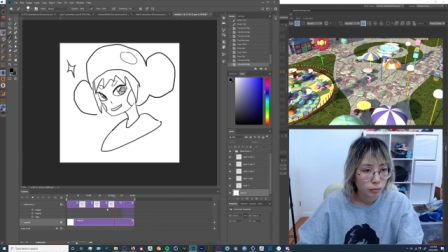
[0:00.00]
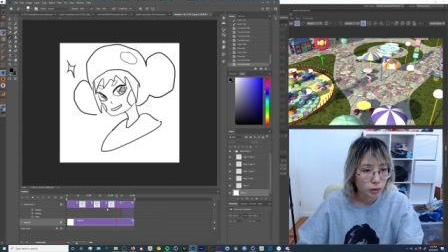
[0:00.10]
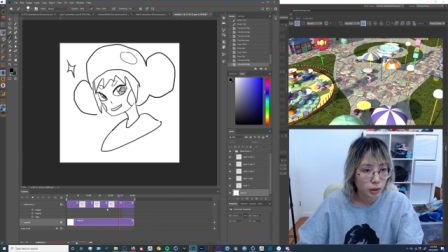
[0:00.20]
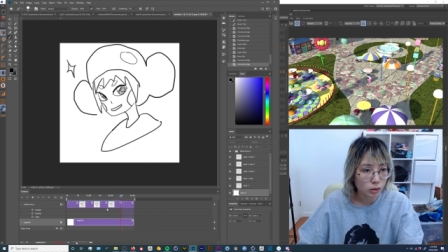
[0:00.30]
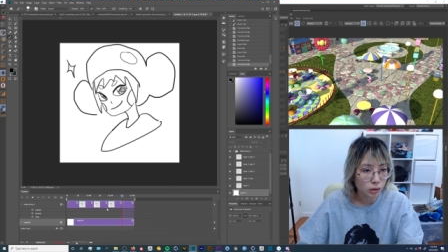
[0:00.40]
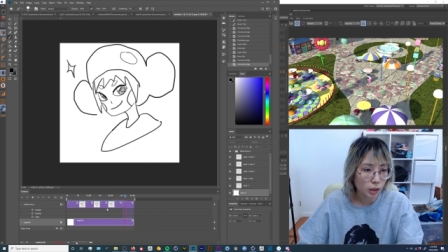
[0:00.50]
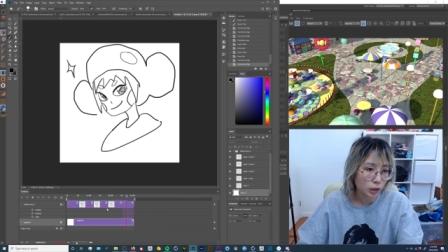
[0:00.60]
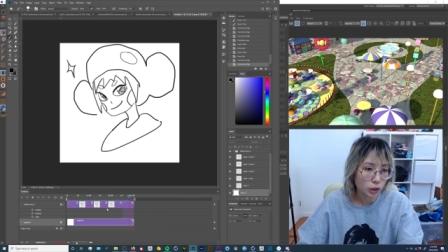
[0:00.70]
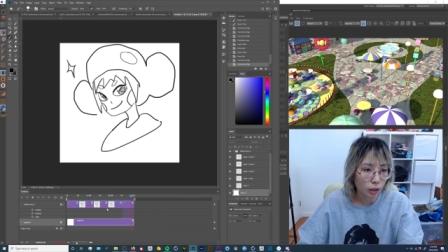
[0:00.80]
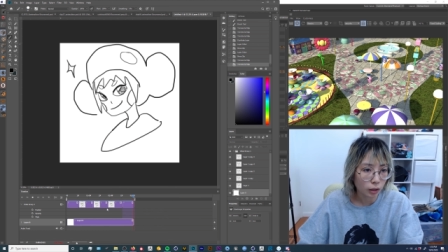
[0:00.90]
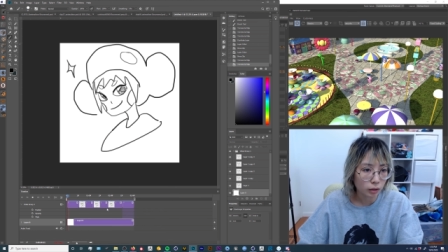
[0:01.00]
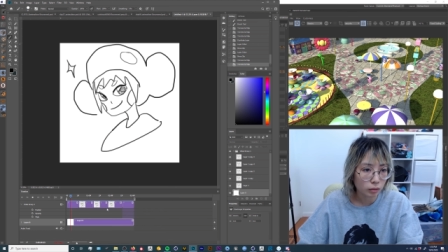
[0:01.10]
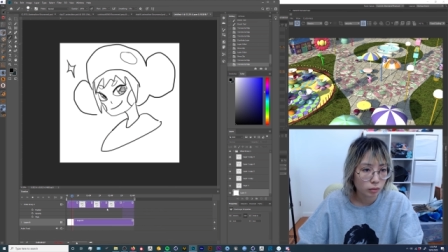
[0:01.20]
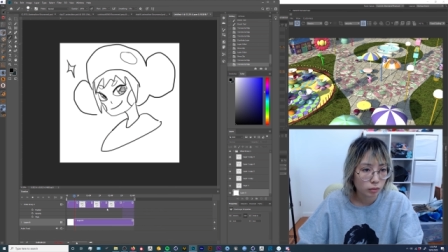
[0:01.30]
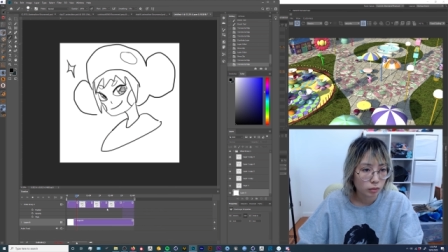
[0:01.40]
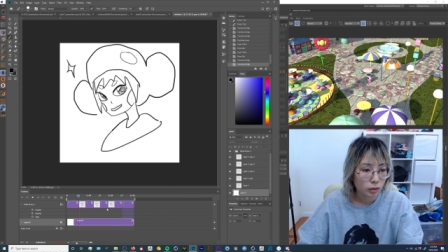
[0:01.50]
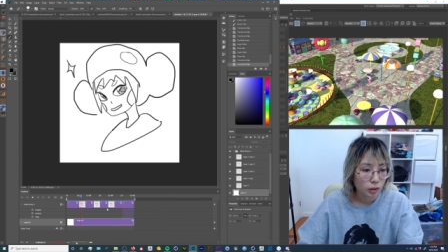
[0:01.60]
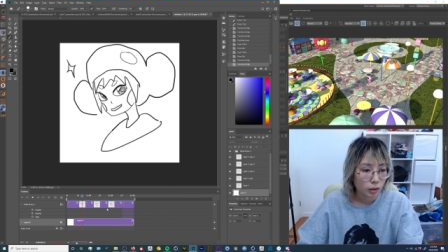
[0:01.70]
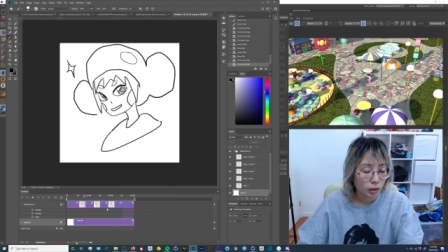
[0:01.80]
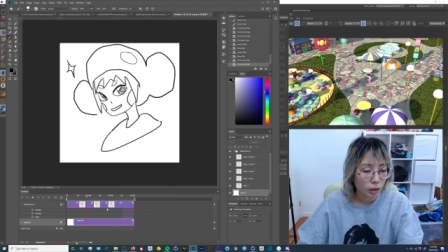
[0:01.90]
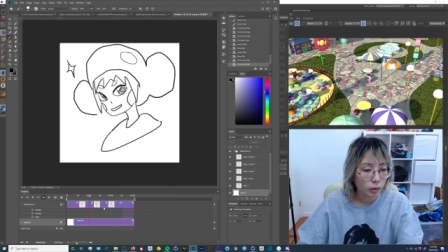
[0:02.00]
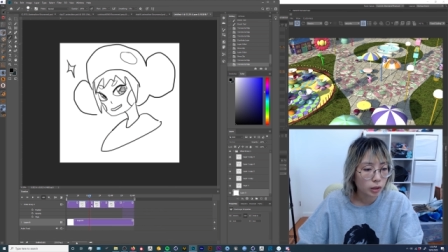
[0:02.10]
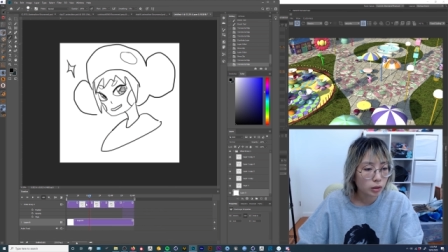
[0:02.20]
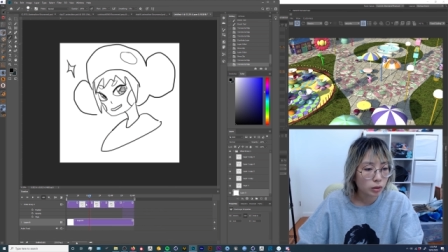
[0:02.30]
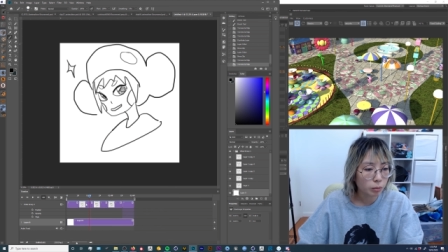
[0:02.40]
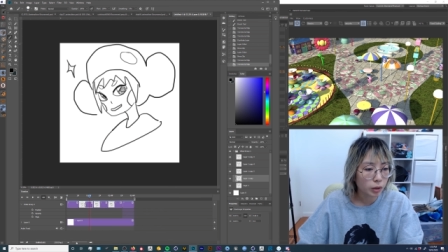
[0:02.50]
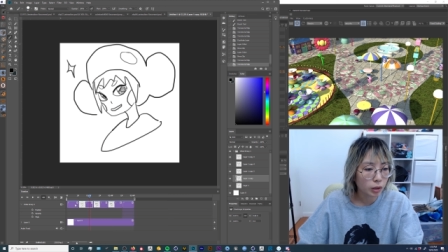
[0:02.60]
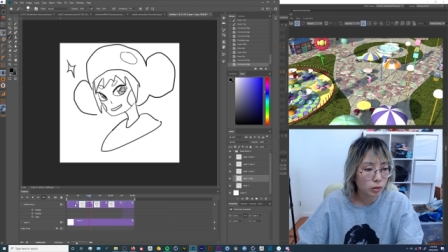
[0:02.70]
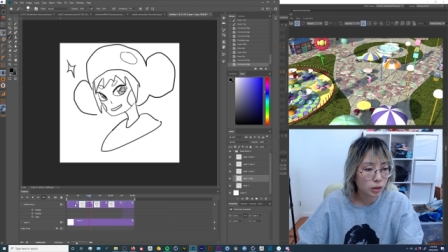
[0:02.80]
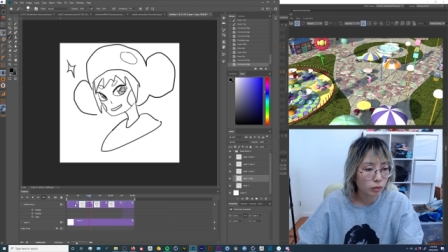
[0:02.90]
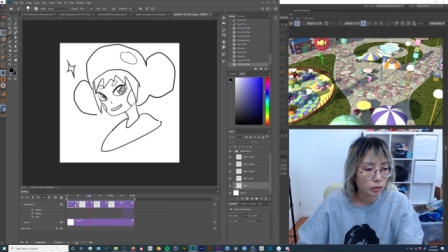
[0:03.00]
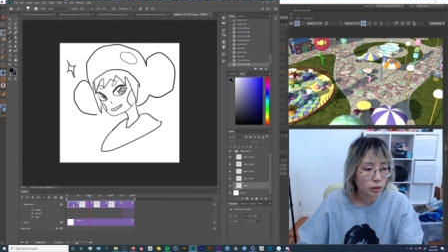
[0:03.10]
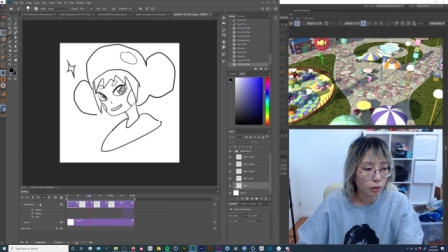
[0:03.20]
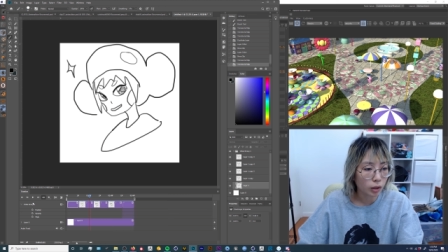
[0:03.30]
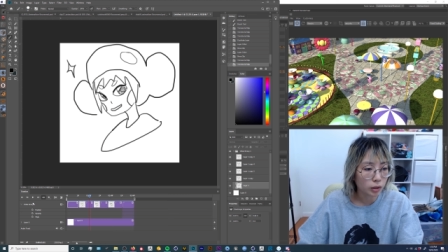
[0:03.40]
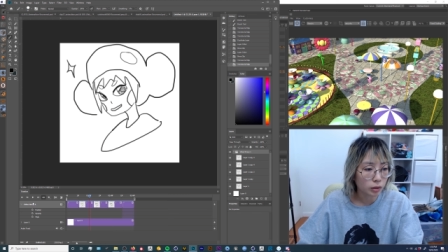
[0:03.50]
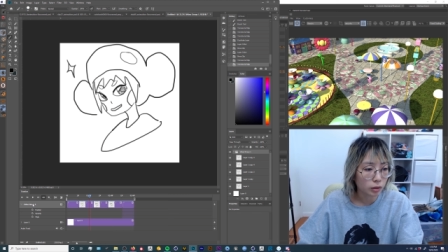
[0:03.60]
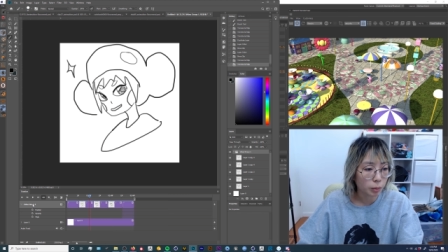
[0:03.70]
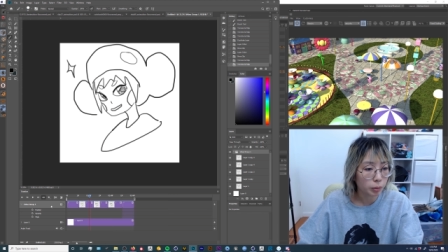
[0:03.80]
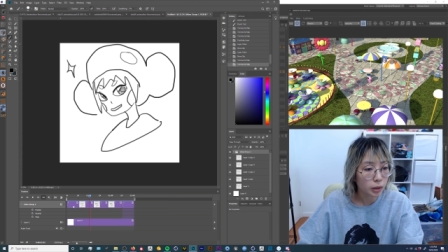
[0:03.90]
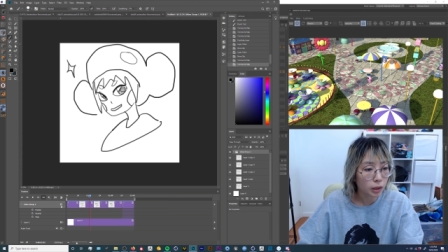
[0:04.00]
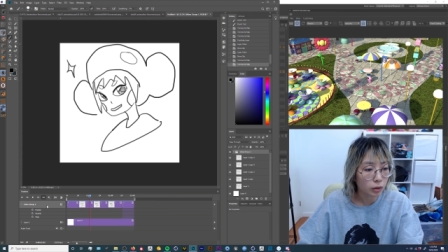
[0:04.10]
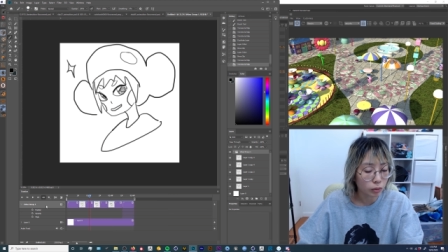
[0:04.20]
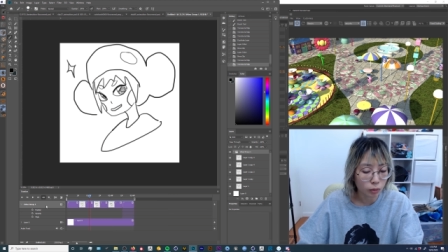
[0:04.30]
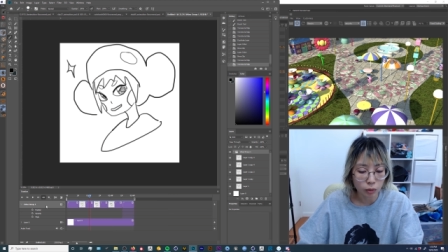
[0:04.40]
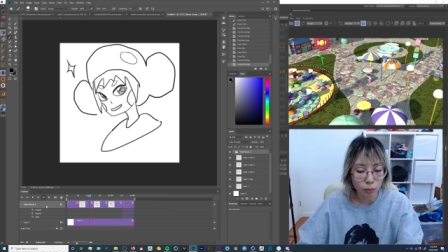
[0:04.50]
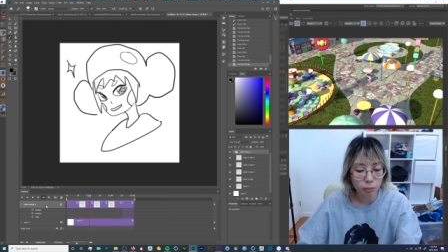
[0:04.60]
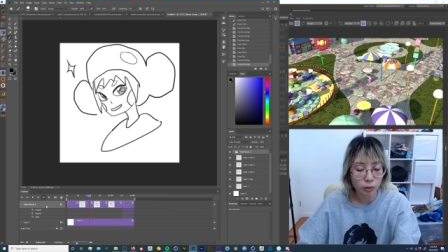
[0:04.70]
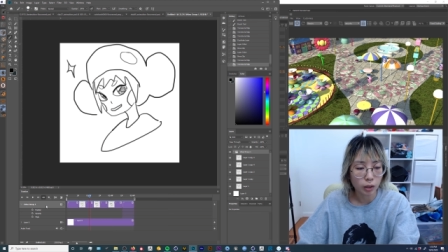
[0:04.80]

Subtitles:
She just looks like she's talking. We could do some cute stuff too on a completely new group.